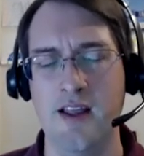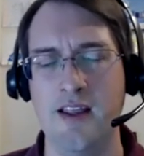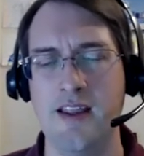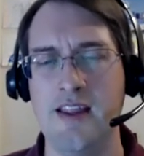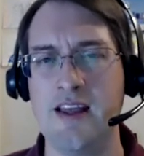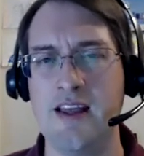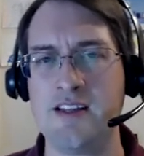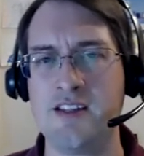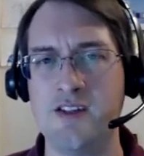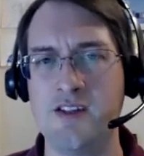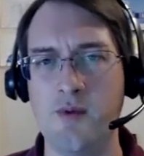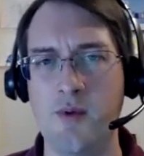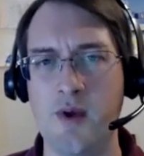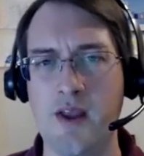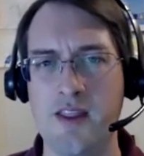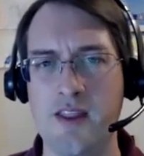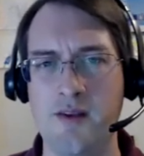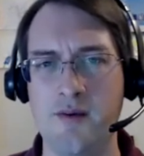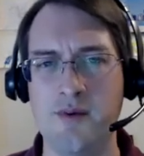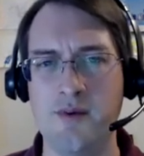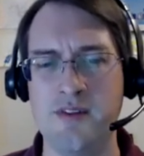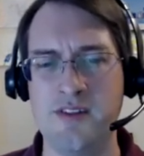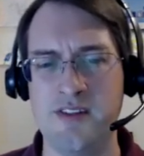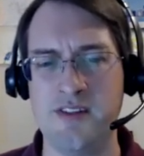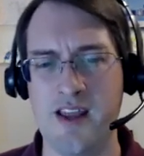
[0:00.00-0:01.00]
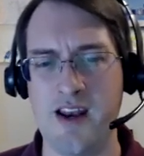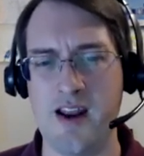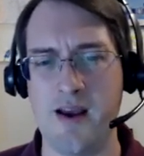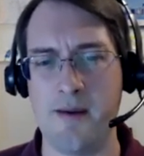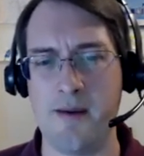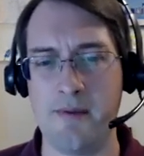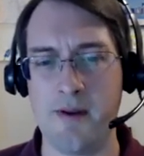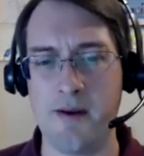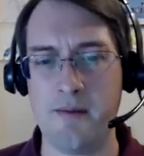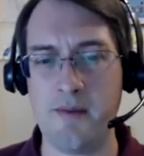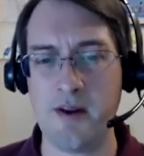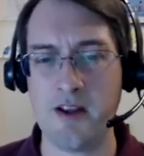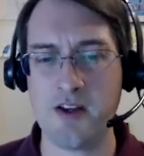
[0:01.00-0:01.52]
That's the way that was set
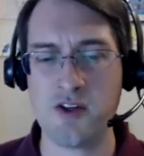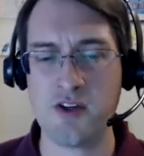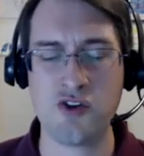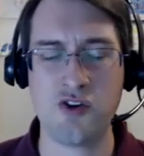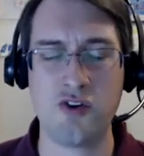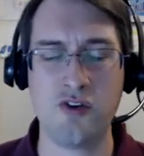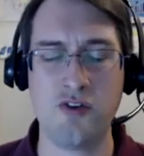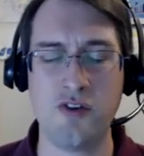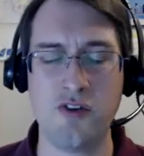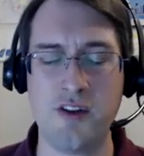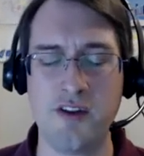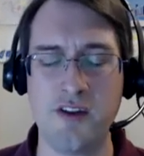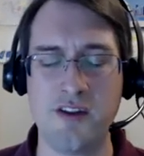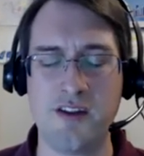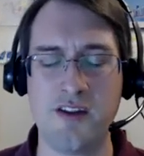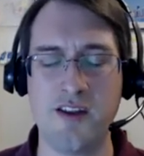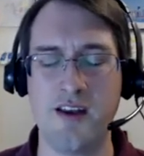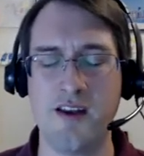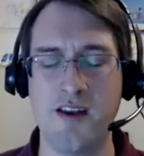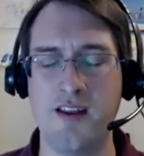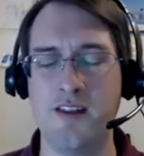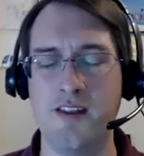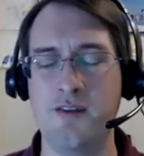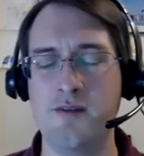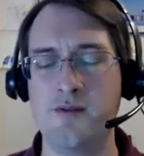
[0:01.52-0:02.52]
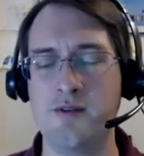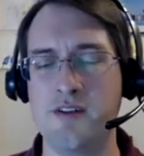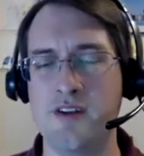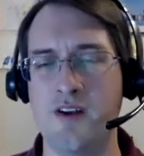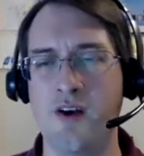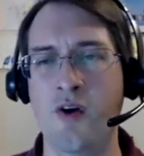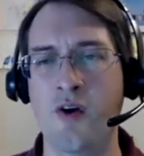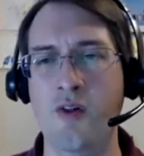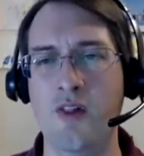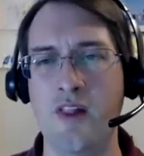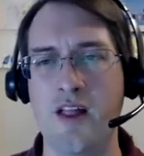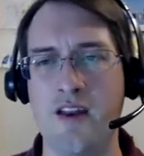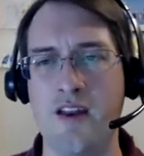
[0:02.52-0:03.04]
up. And I'm not sure that there's a
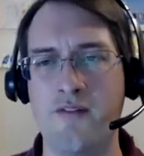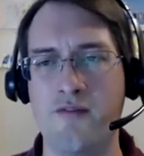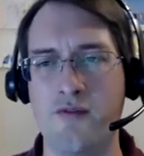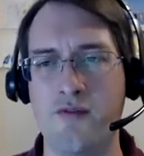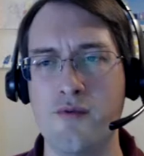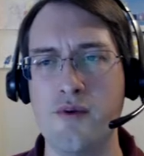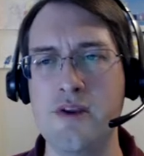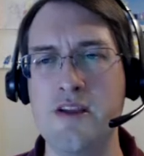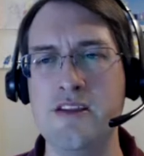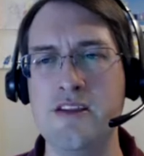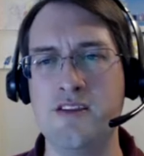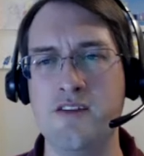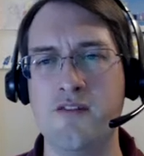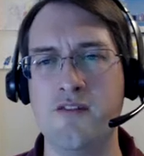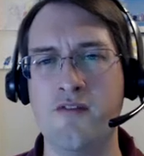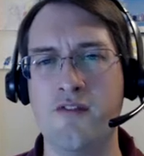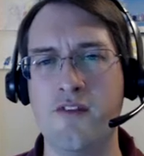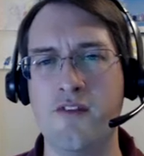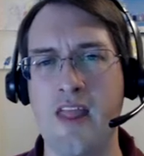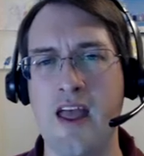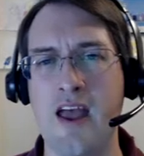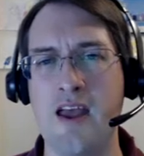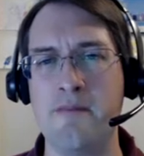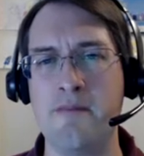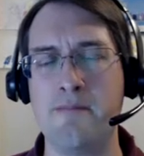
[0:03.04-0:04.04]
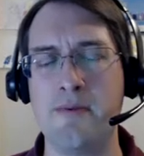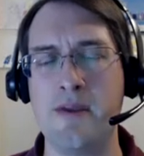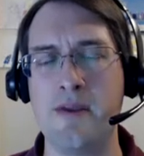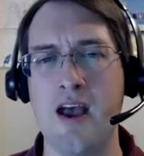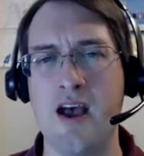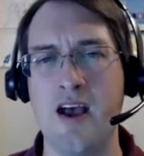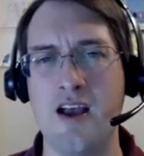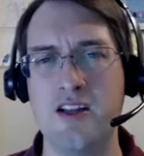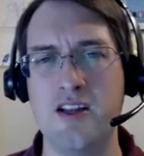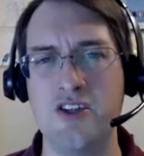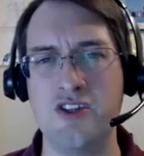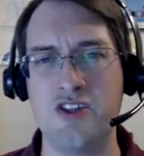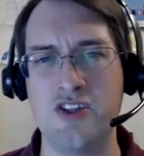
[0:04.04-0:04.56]
whole lot of reason for that
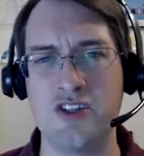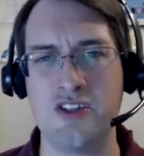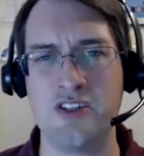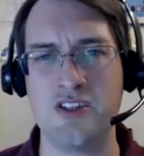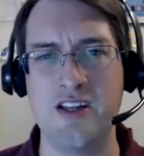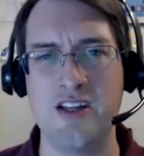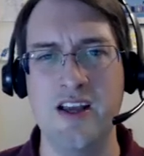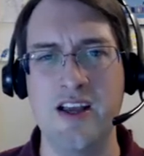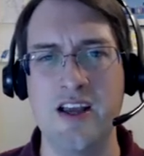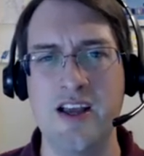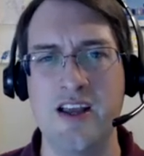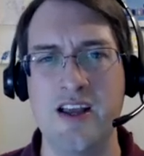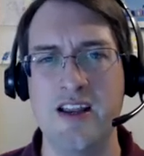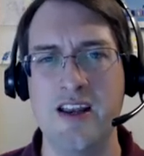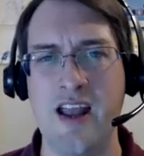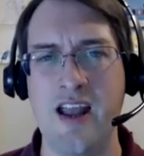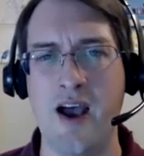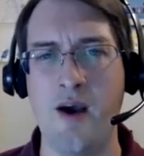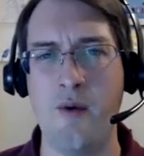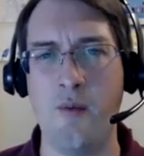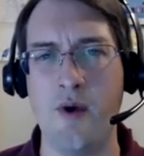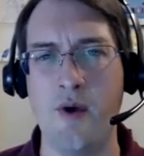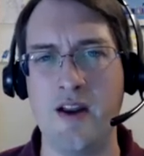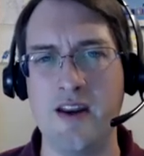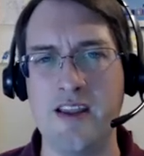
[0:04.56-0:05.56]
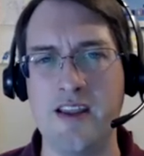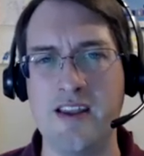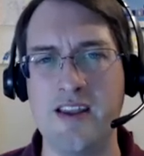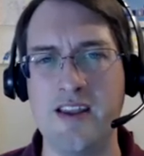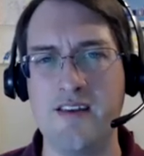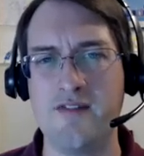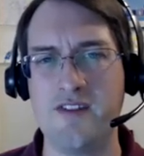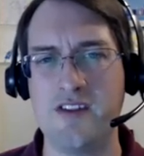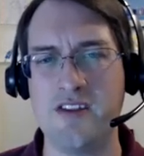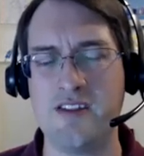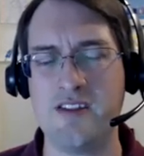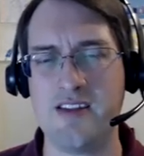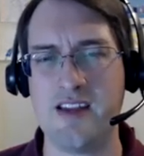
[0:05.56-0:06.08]
beyond just not wanting to
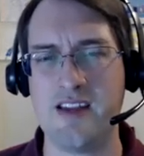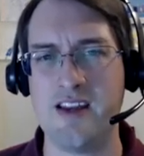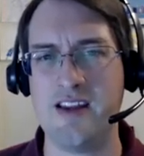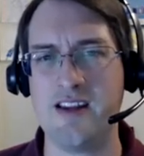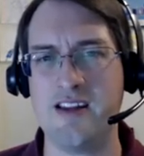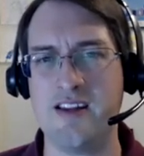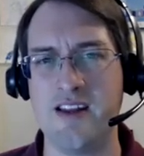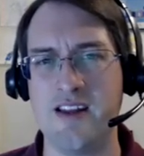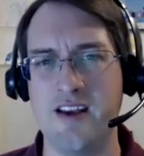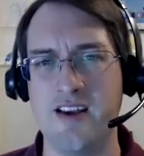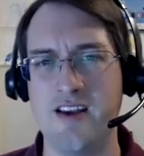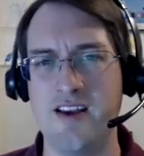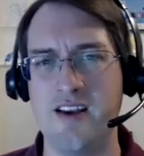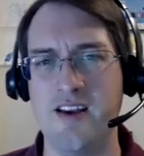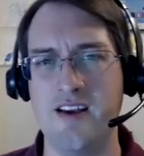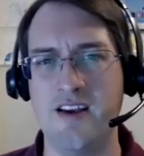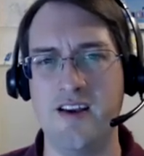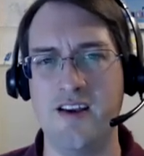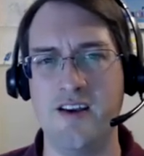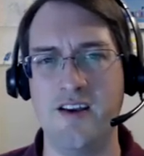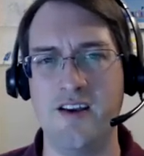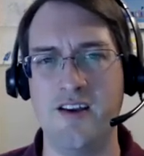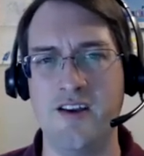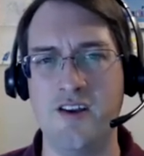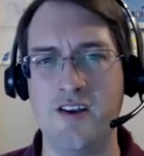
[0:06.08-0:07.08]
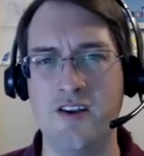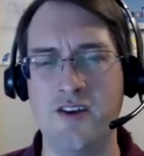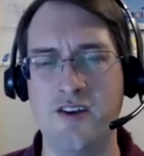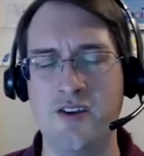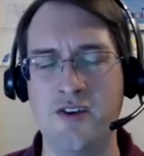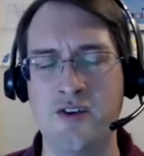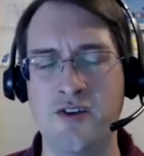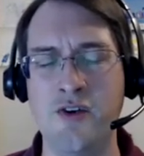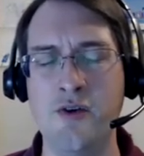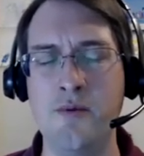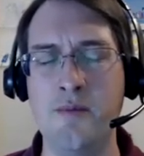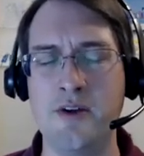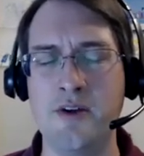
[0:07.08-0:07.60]
give the Senate
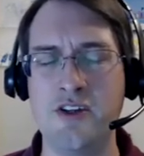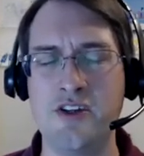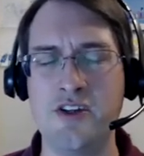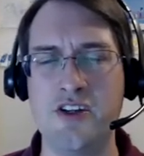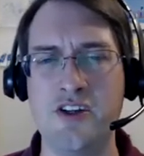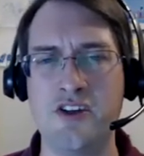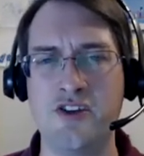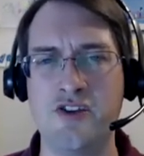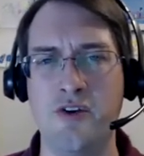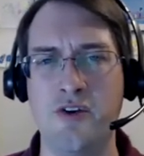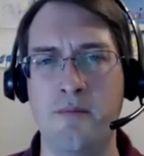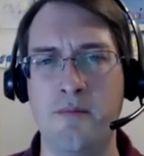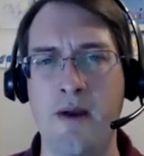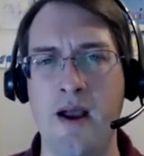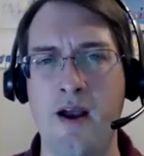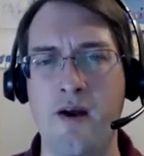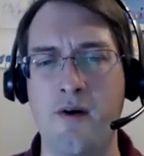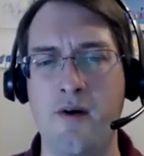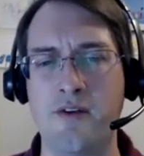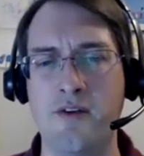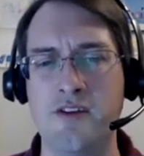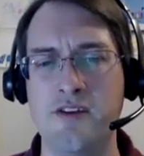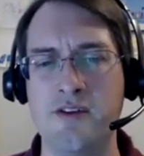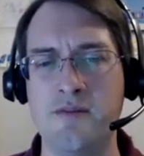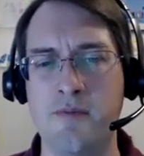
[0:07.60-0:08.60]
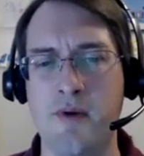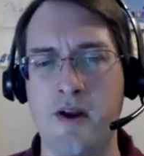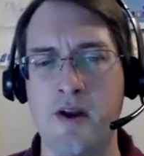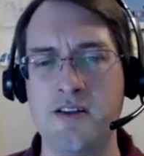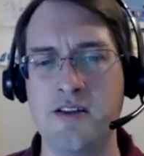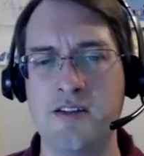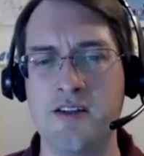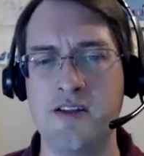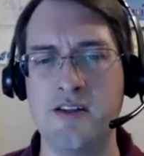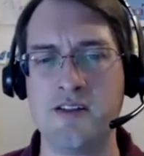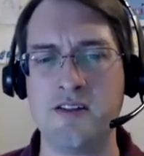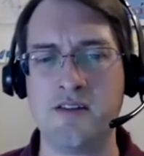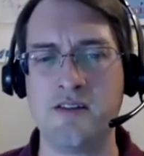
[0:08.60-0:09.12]
too much additional power in this
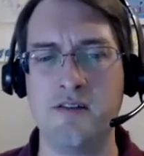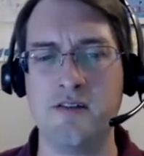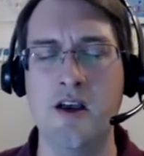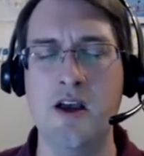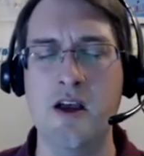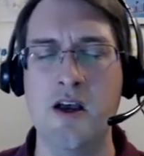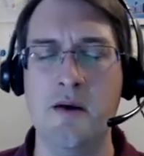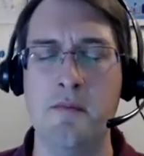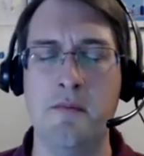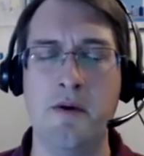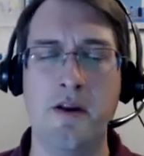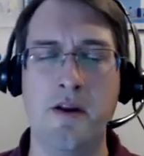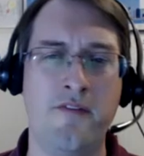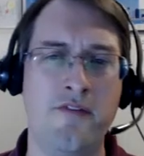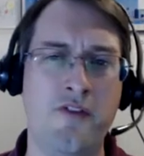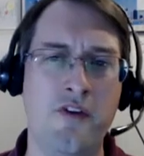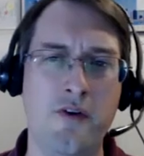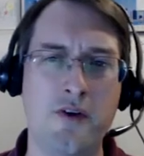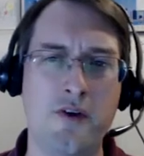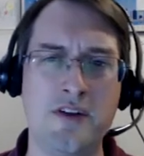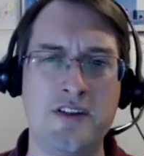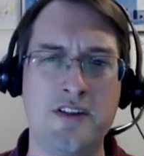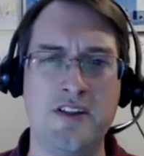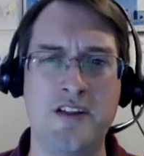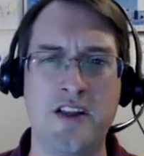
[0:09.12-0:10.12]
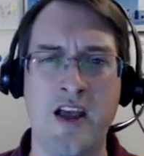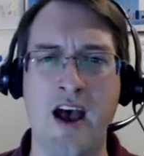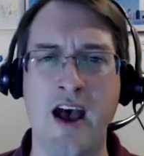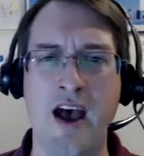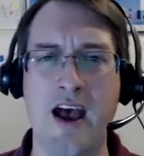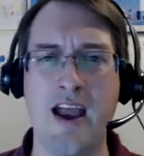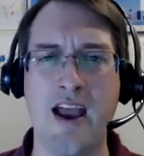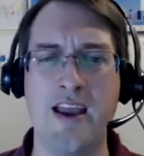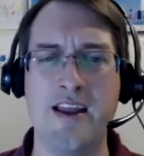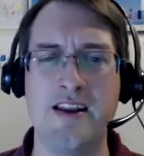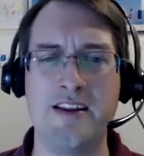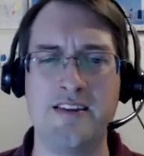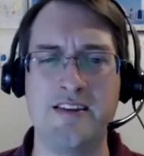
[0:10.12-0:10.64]
process. But if there is a
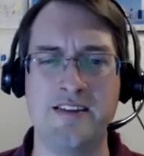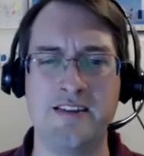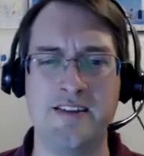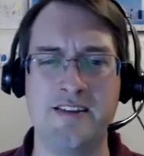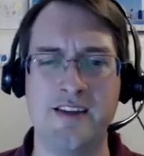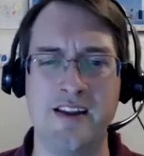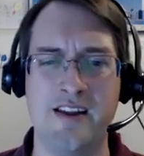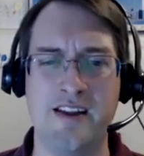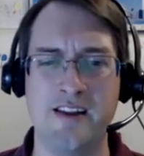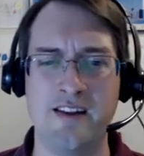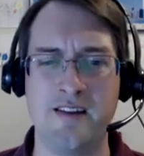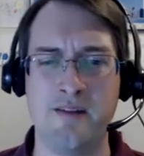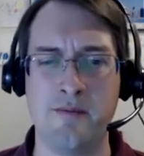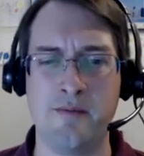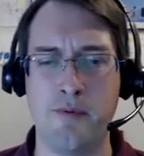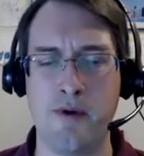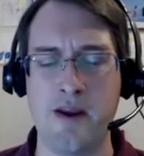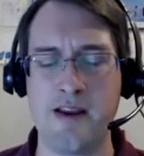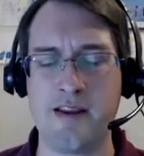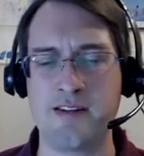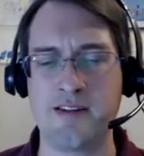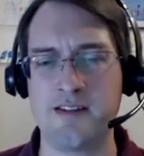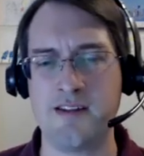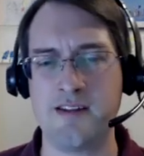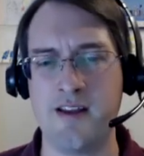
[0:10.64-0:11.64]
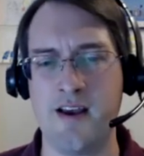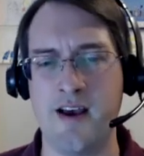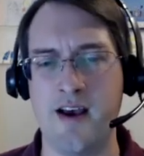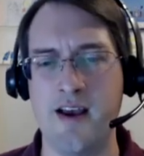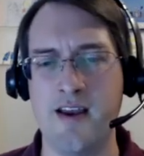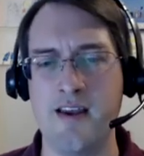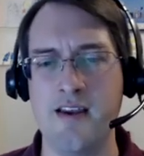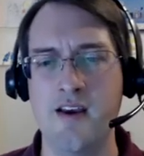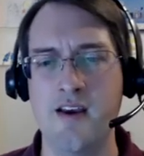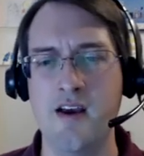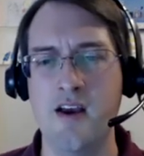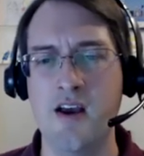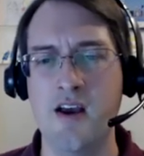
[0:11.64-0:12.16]
tie, it is the Senate that breaks the tie.